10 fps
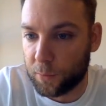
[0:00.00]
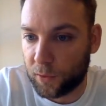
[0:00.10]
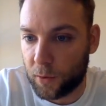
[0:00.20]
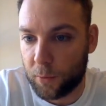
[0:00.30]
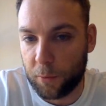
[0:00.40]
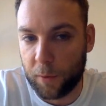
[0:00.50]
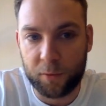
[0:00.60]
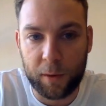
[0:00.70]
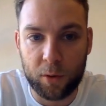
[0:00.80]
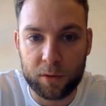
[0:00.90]
We've
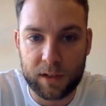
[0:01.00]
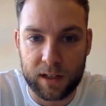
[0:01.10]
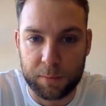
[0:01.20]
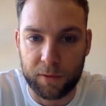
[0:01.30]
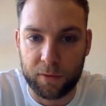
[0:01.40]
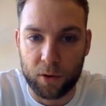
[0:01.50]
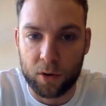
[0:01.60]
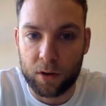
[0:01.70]
looked at this before.